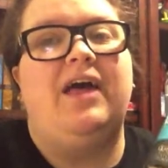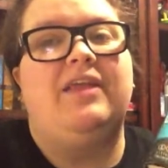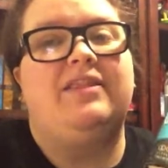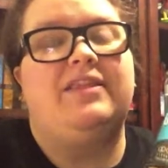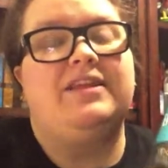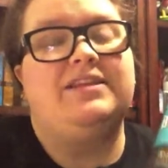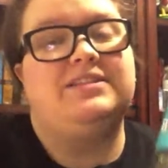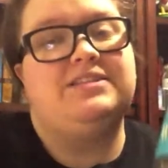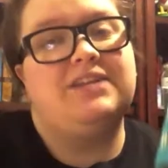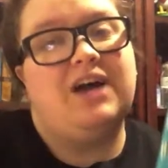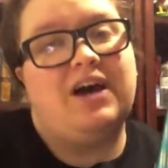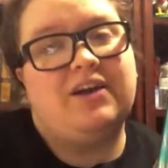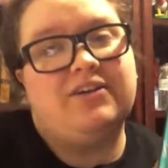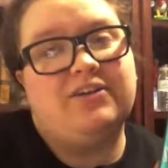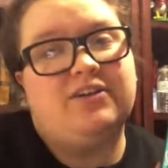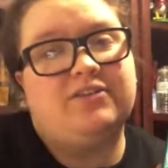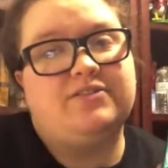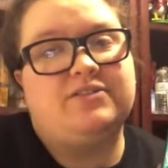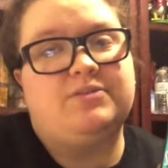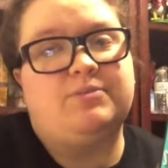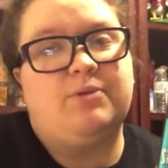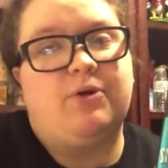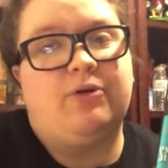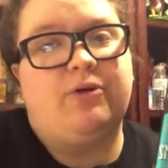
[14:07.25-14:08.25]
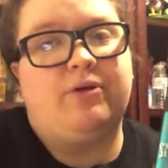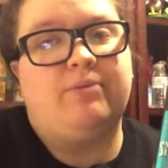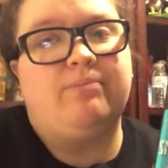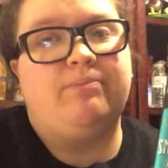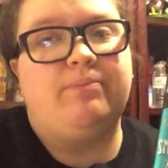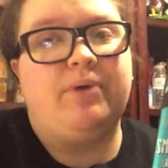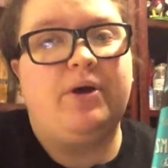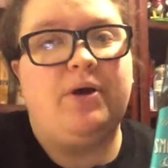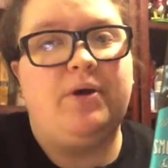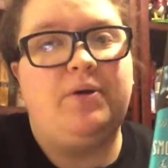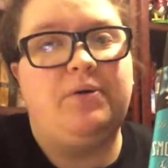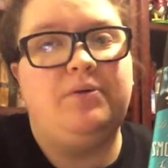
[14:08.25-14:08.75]
The Daughter of Smoke and
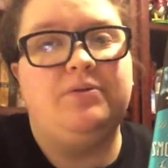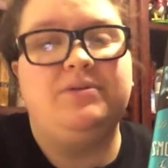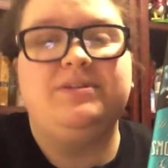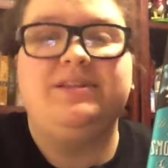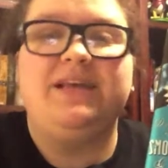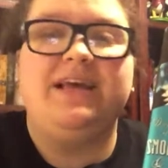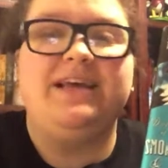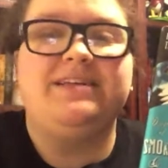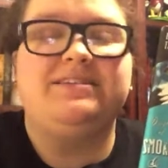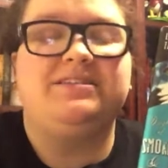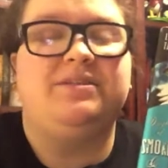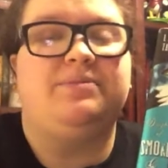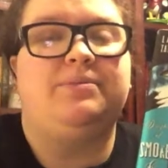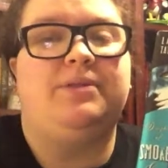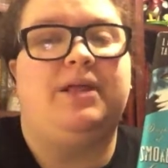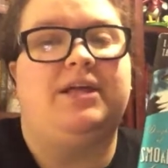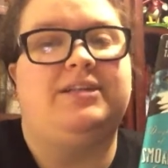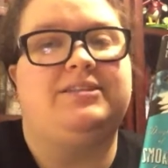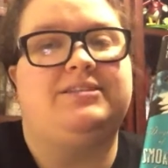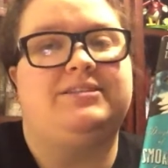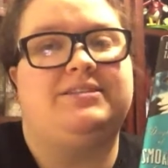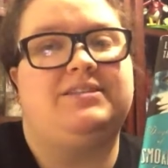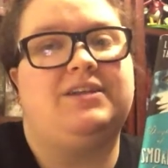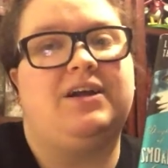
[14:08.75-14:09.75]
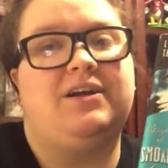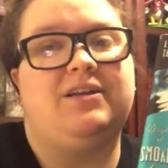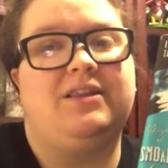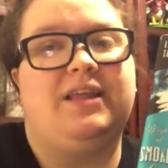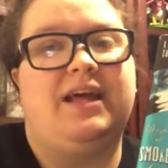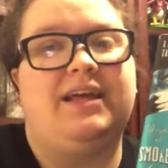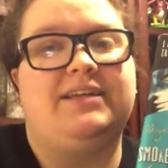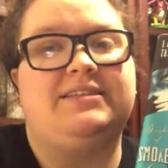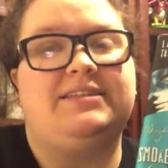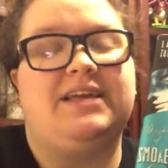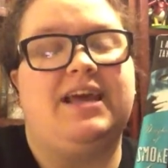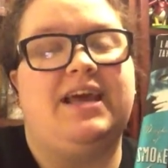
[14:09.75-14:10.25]
Bone, Days of Blood and
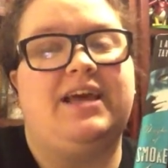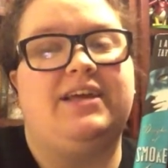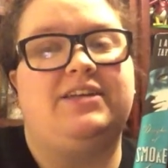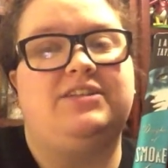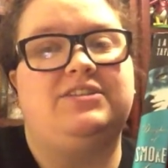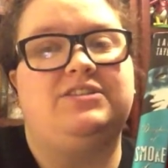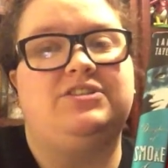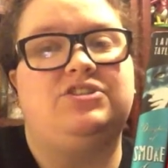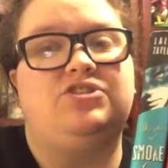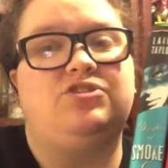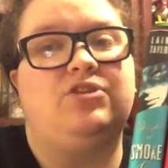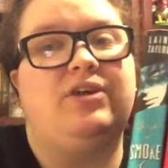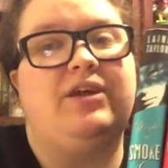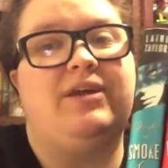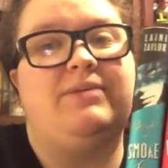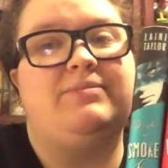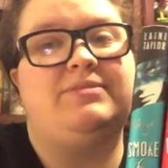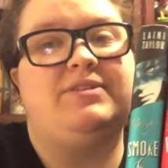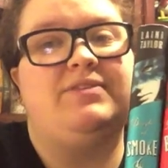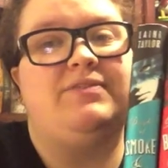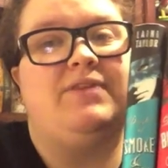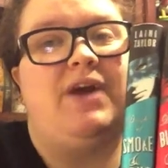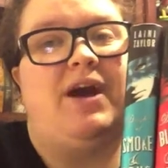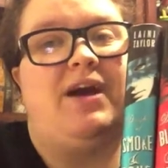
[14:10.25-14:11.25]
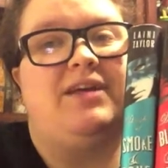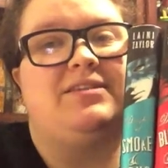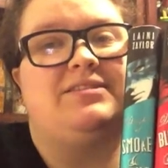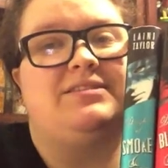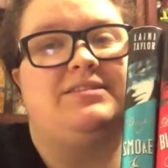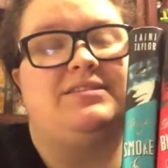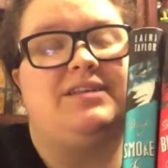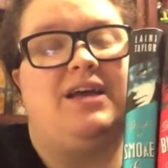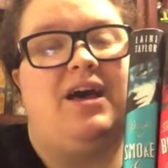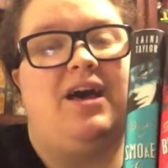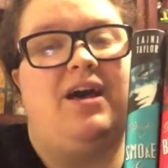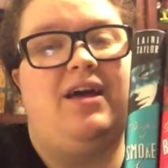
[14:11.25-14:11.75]
Starlight, and Dreams of
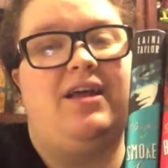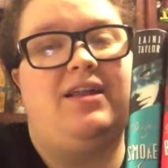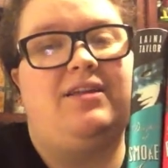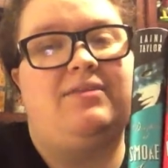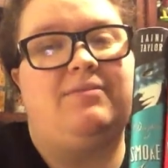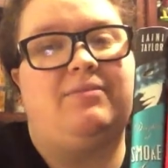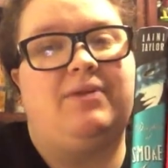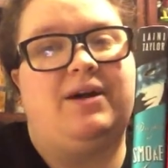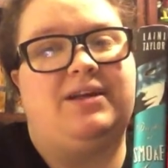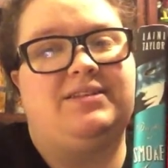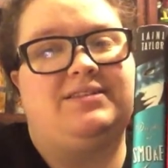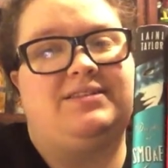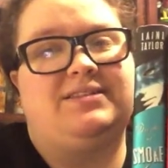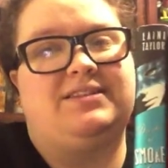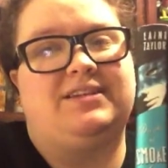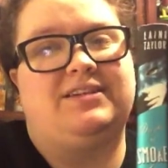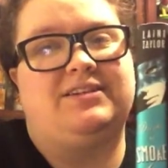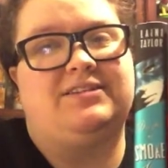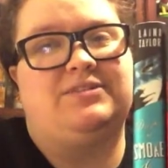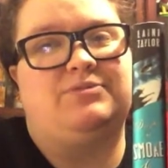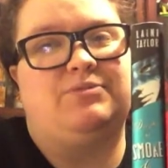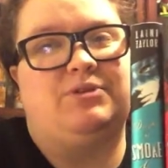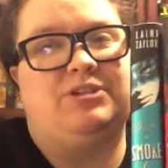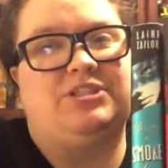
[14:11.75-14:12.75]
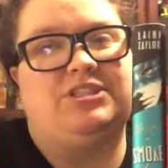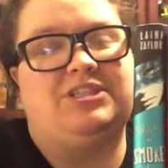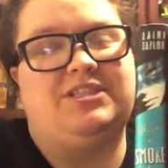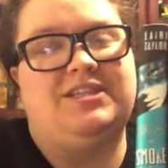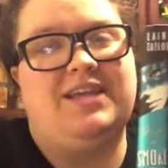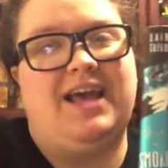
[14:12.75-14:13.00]
Gods and Monsters, which,